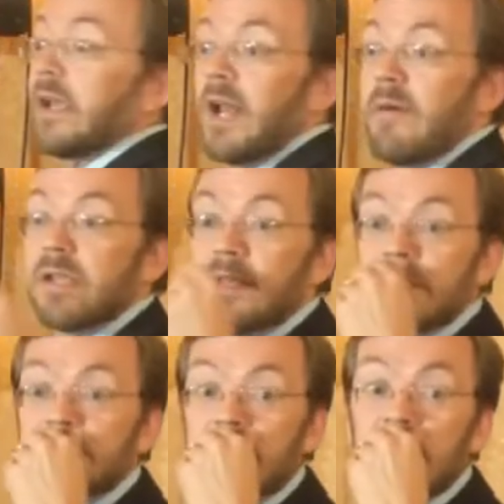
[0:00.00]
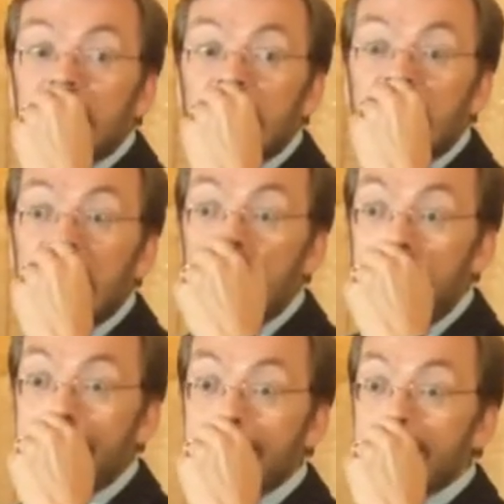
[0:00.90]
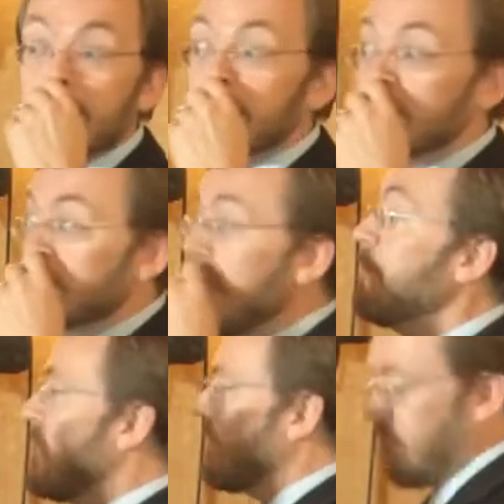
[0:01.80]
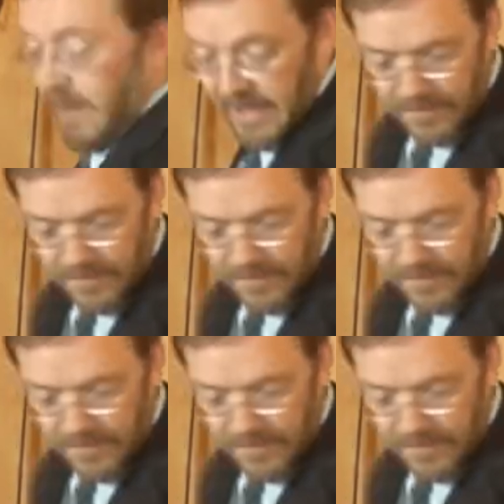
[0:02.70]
economic conditions? Yeah, that's the right